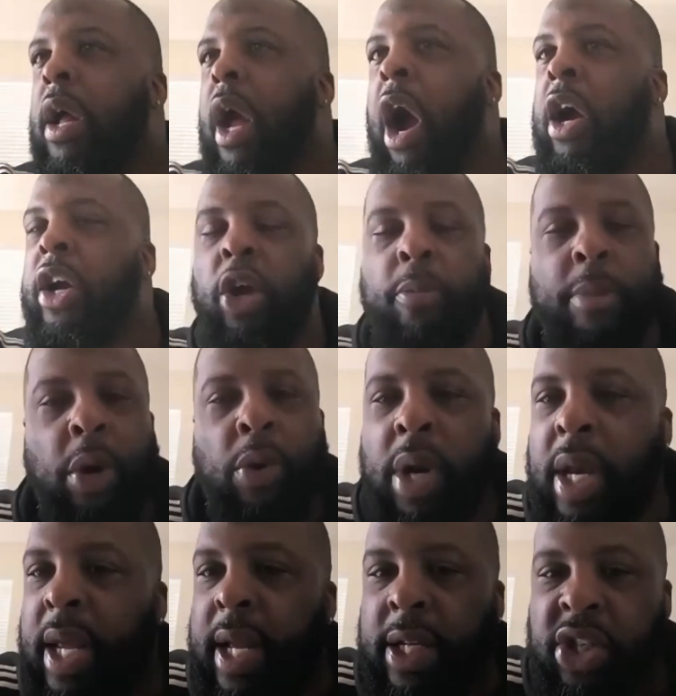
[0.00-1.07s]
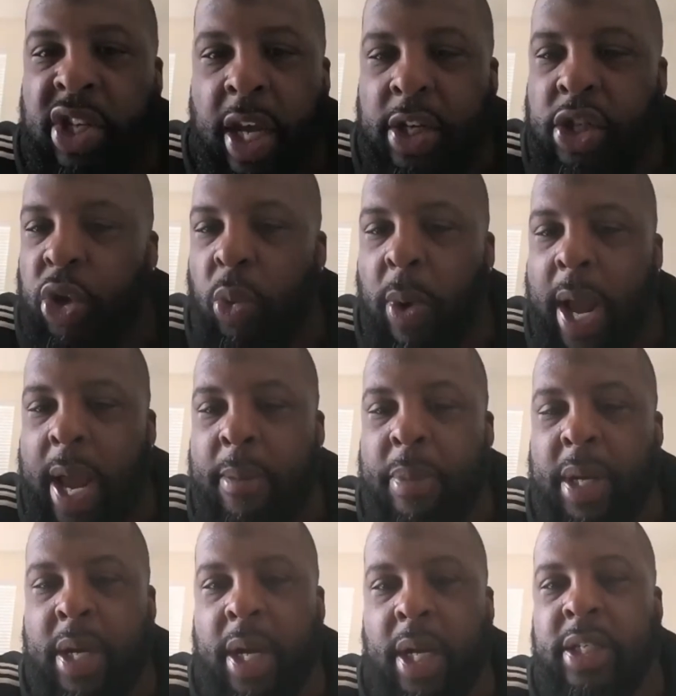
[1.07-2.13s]
our community in such a way
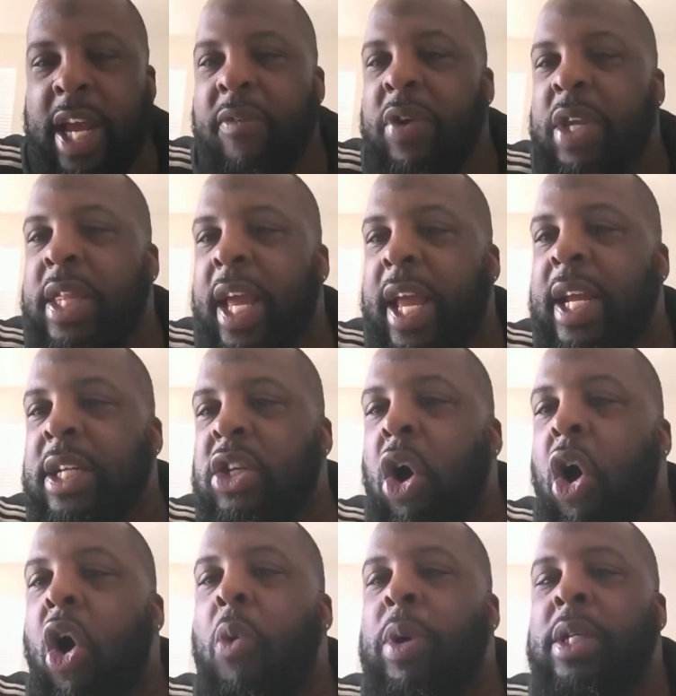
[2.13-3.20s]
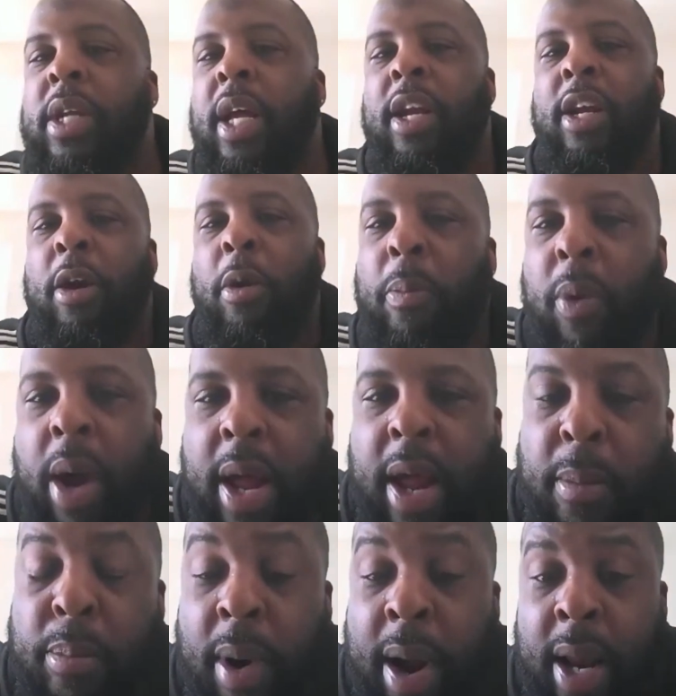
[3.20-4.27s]
because everything is always under the
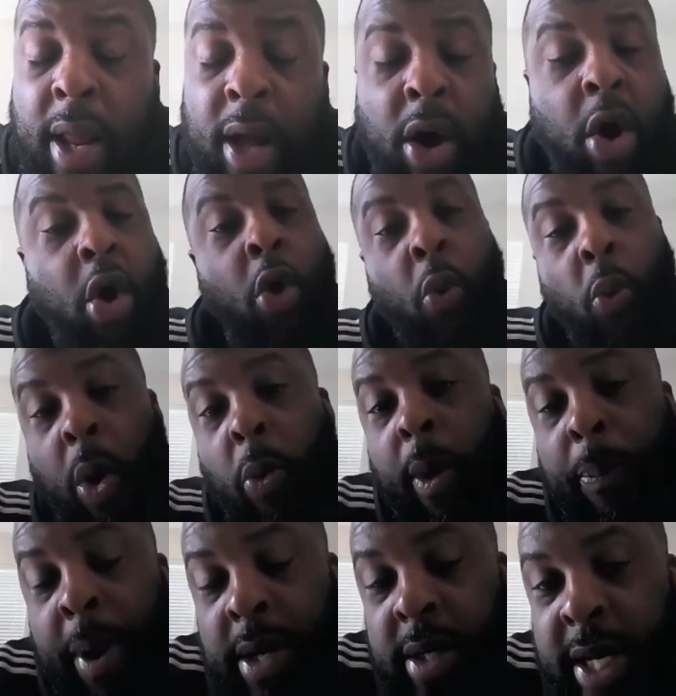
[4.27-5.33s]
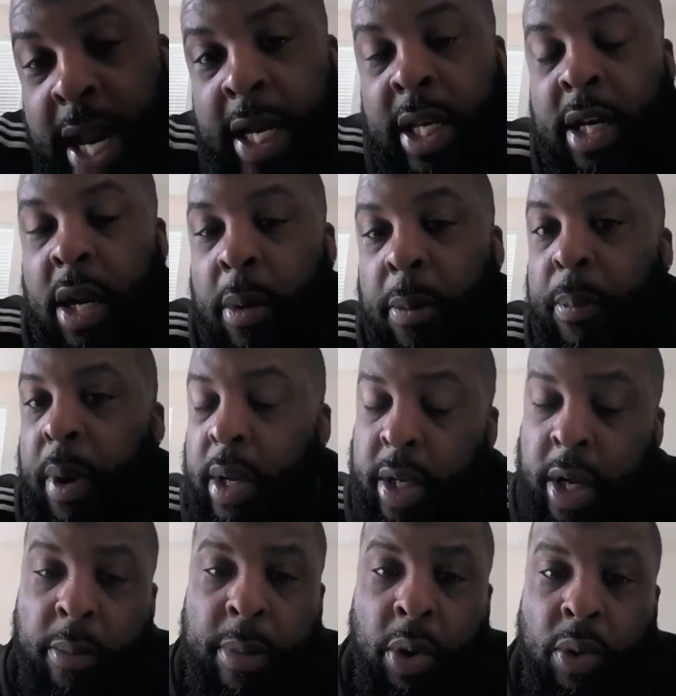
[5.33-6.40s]
umbrella. Well, we're protecting the
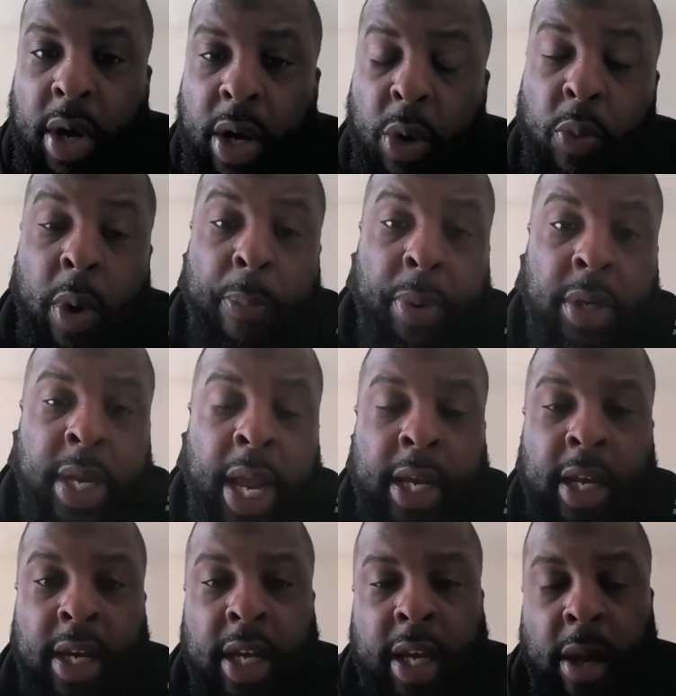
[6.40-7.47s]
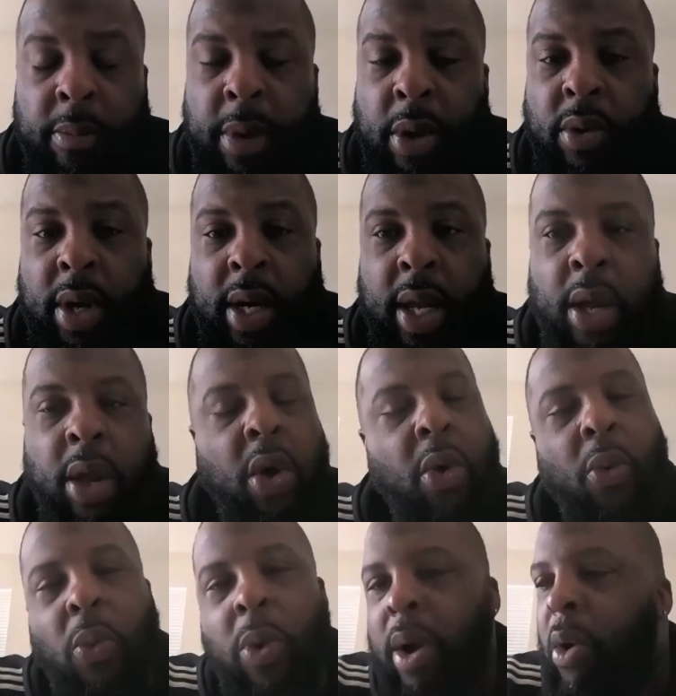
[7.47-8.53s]
community. We're protecting the community.
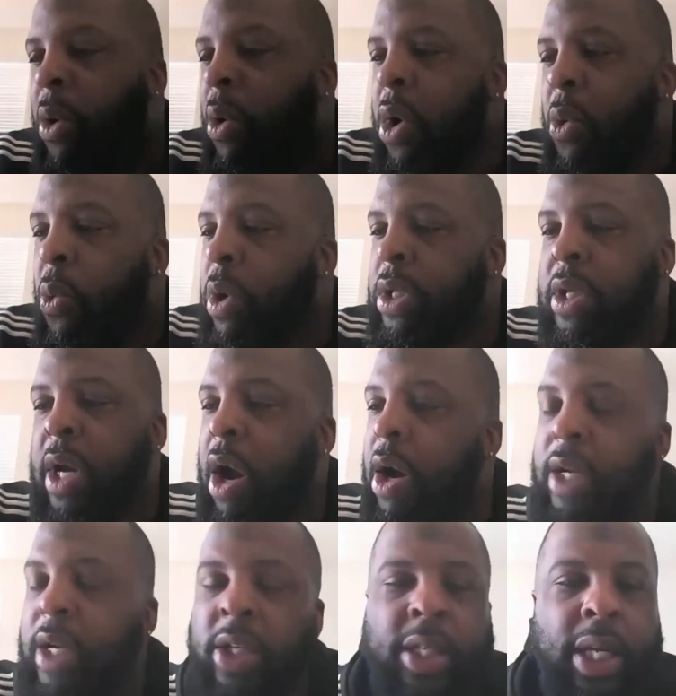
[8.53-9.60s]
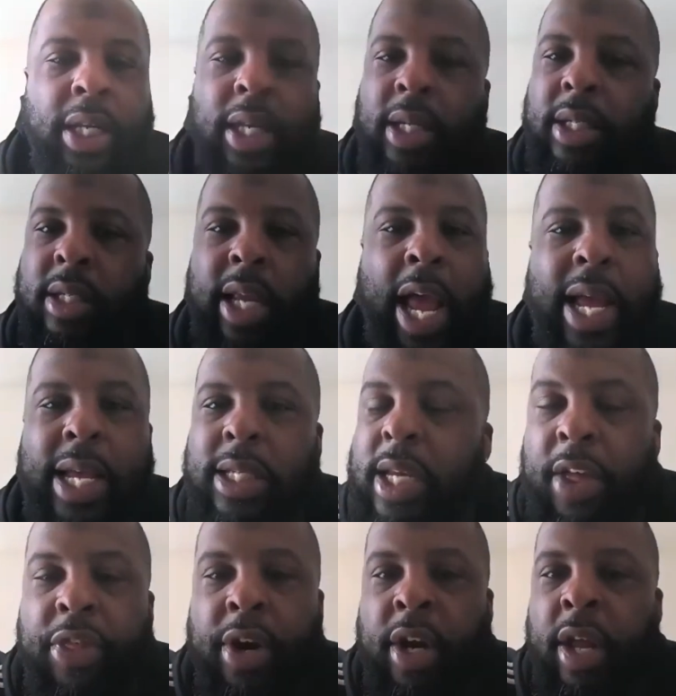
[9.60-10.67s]
Well, we're starting to see this has
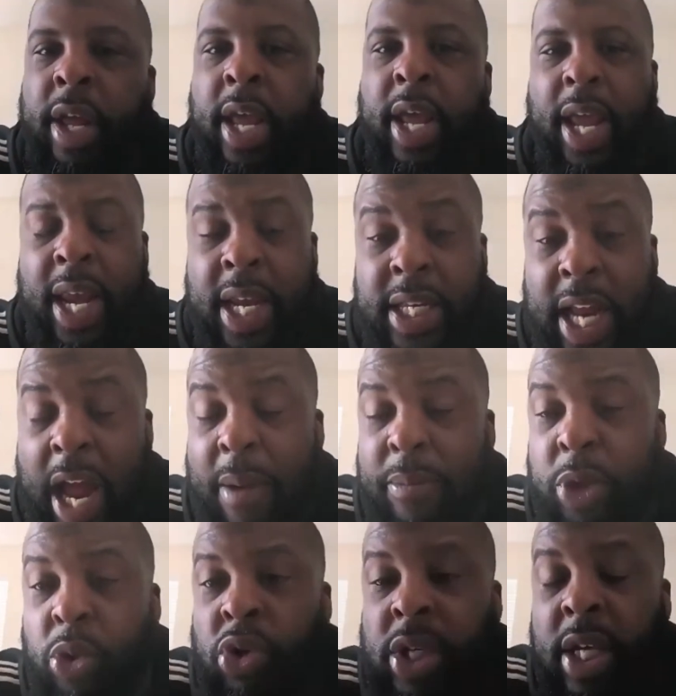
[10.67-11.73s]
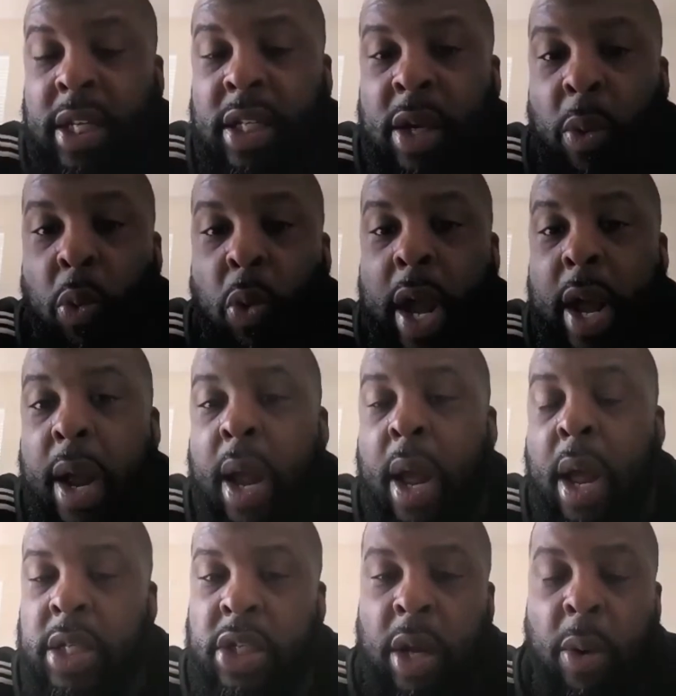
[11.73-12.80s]
nothing to, anytime you send
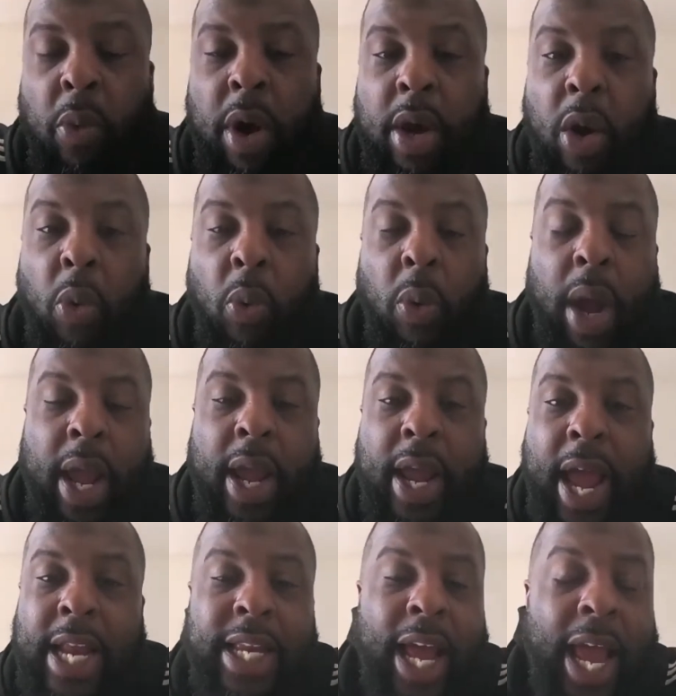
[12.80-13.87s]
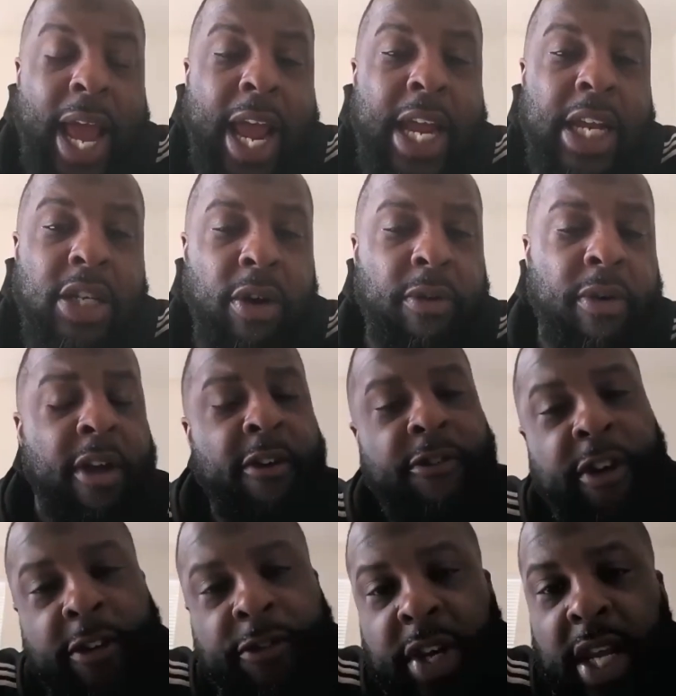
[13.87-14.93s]
someone away at the age of
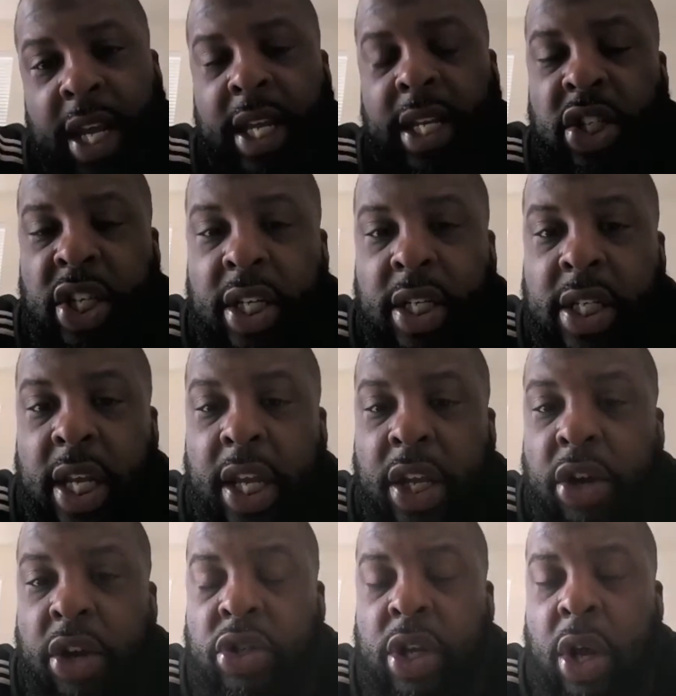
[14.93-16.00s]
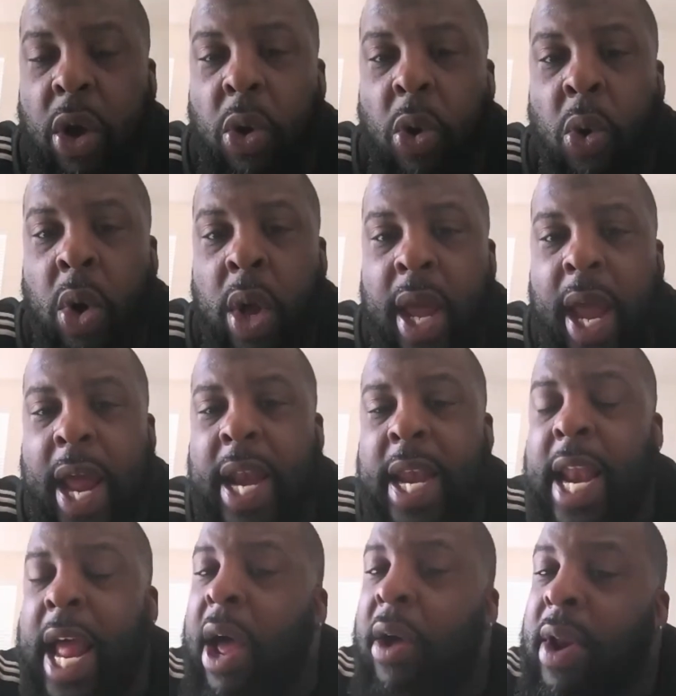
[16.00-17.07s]
15, 16 years old, and
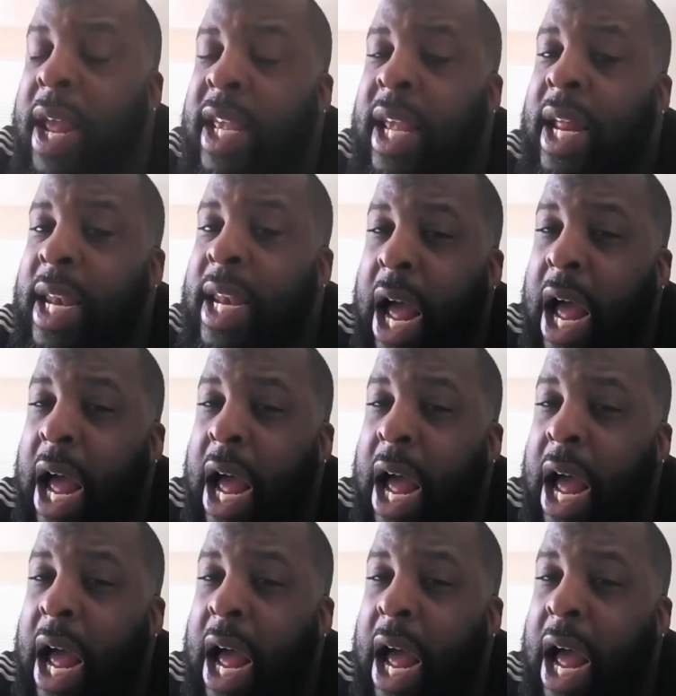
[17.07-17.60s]
now they getting